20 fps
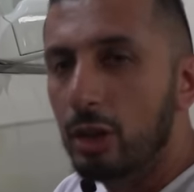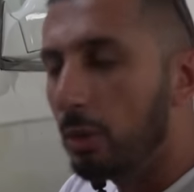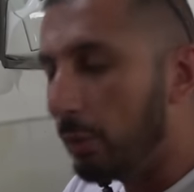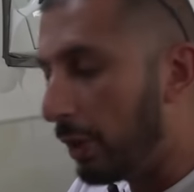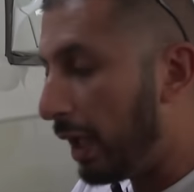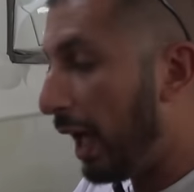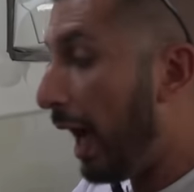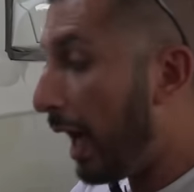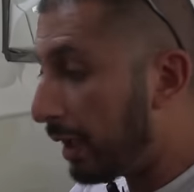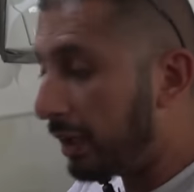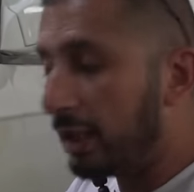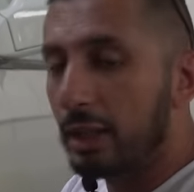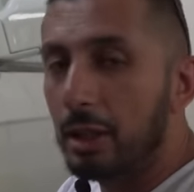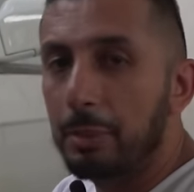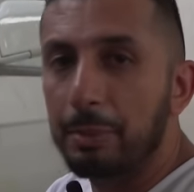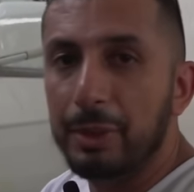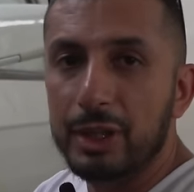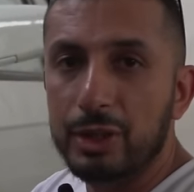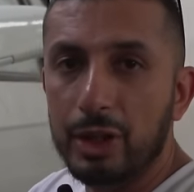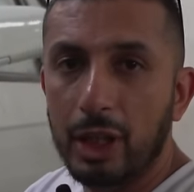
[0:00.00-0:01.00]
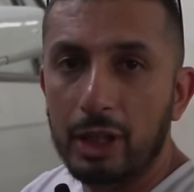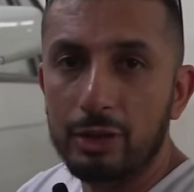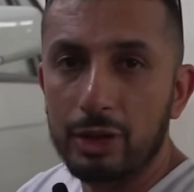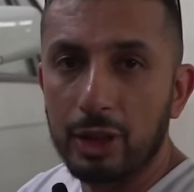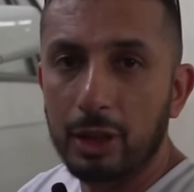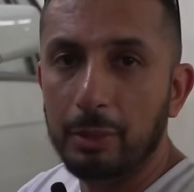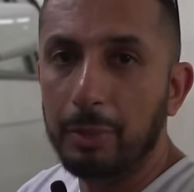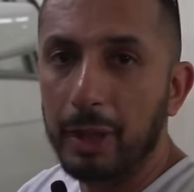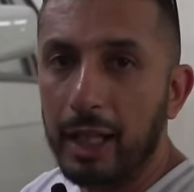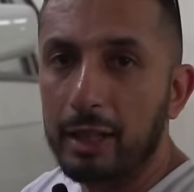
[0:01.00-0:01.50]
we are going to be
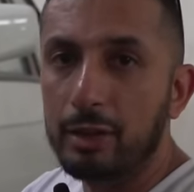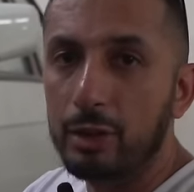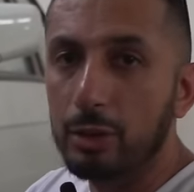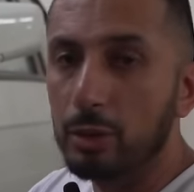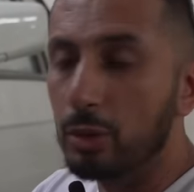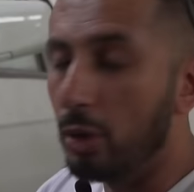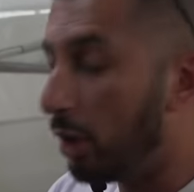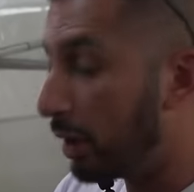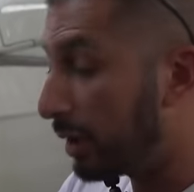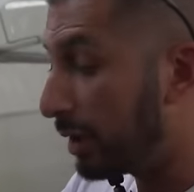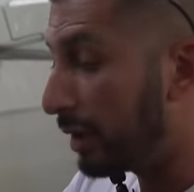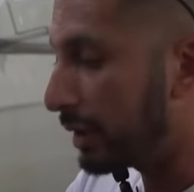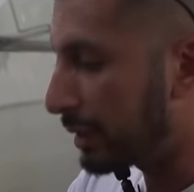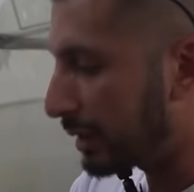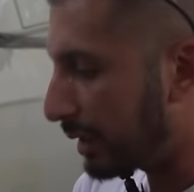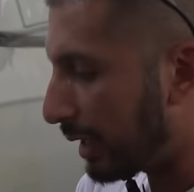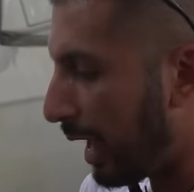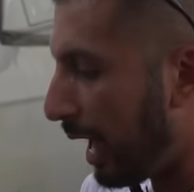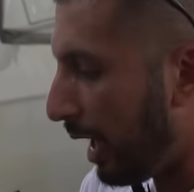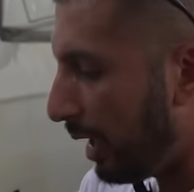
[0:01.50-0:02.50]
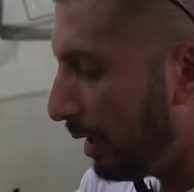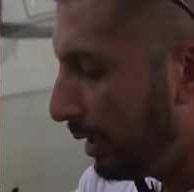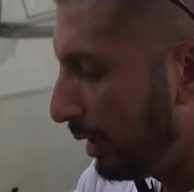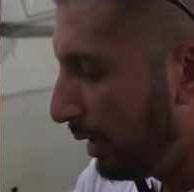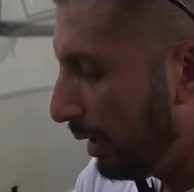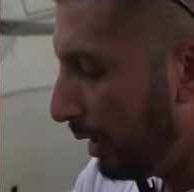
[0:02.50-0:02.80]
changing brand new on this car.